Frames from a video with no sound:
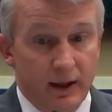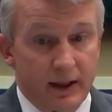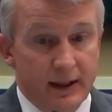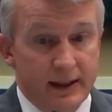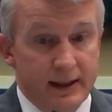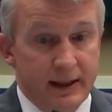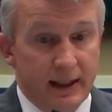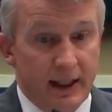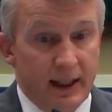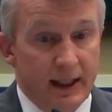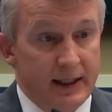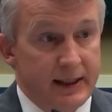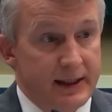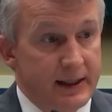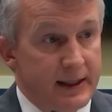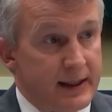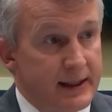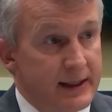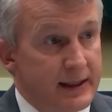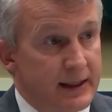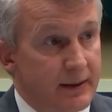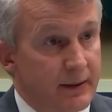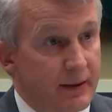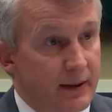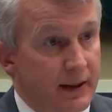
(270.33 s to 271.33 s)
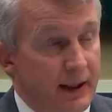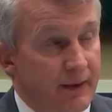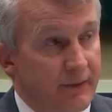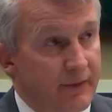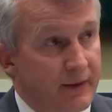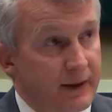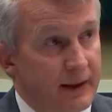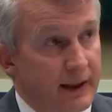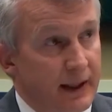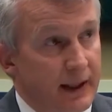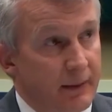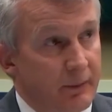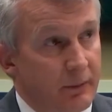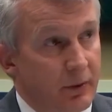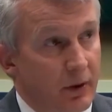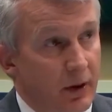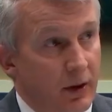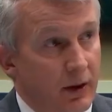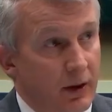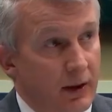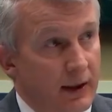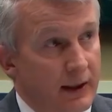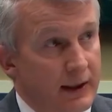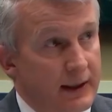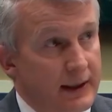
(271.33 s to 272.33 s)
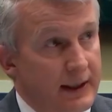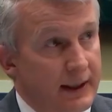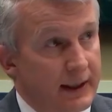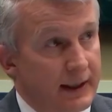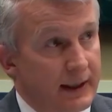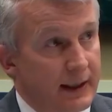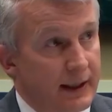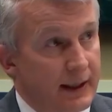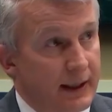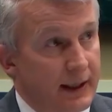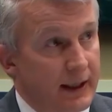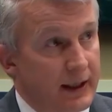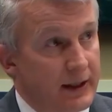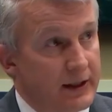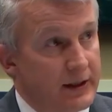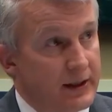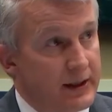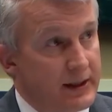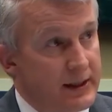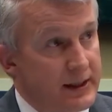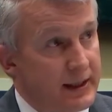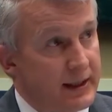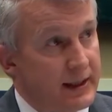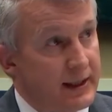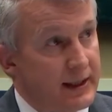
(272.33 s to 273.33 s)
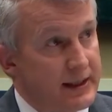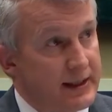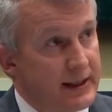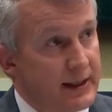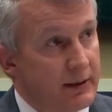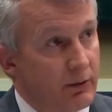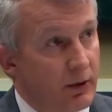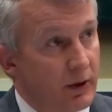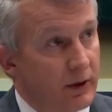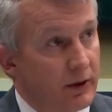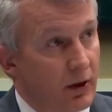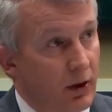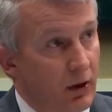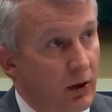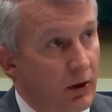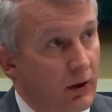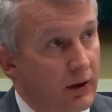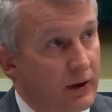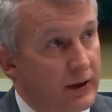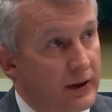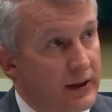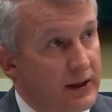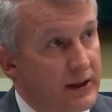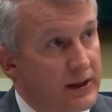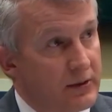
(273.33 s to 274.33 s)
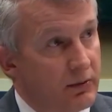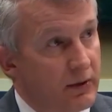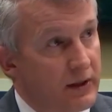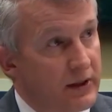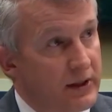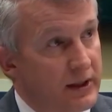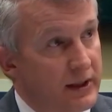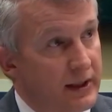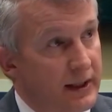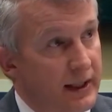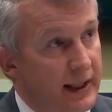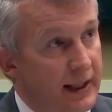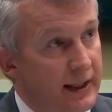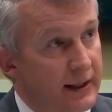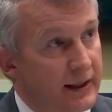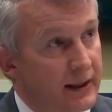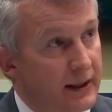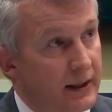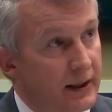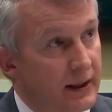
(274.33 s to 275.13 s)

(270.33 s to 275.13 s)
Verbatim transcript: The science says that FDA, BARDA, and NIH and CDC worked hard to switch that